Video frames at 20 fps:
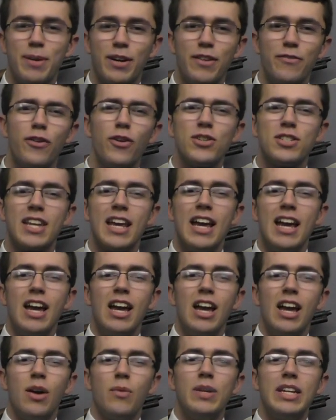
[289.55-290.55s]
But first,
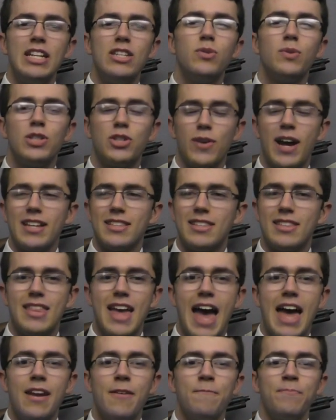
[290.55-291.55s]
we need to address
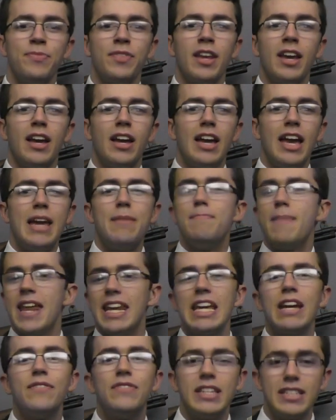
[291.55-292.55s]
that In
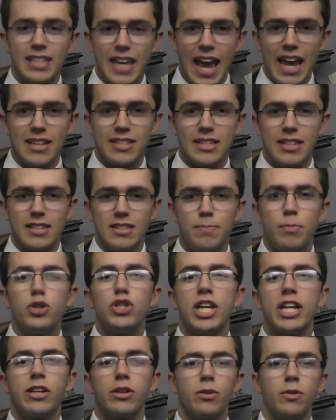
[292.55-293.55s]
many of these cases,
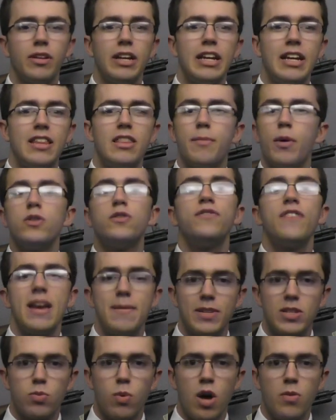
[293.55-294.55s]
particularly in the most
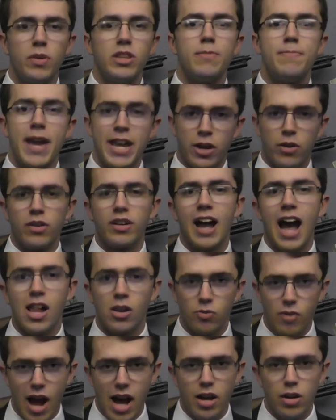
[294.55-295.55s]
famous one with the baker in
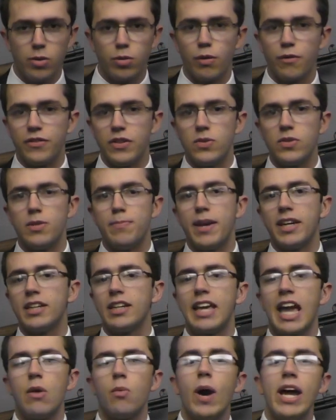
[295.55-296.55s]
Colorado who refused to bake
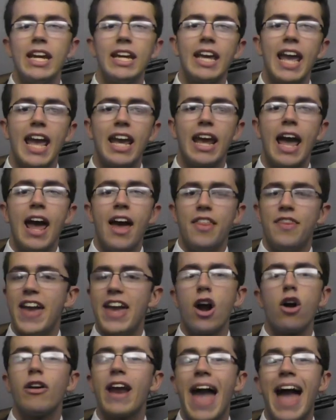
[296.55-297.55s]
a gay wedding cake,
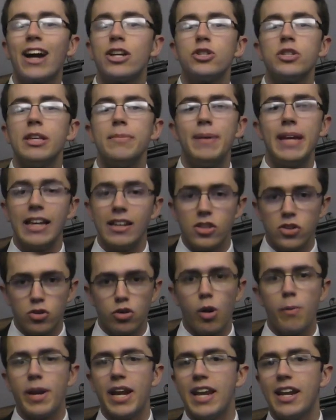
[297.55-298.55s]
they aren't actually being
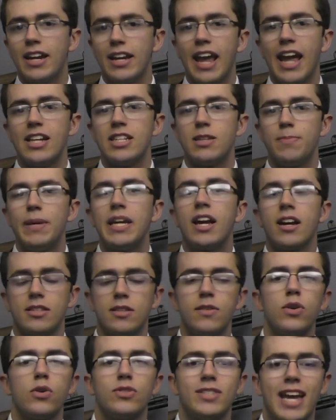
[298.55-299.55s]
discriminated against because
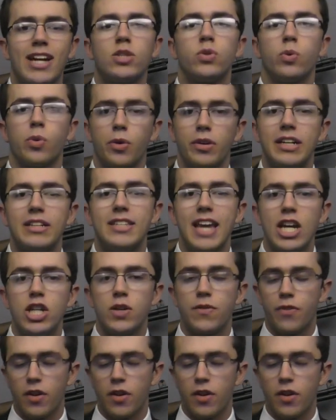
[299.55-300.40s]
of their sexual orientation.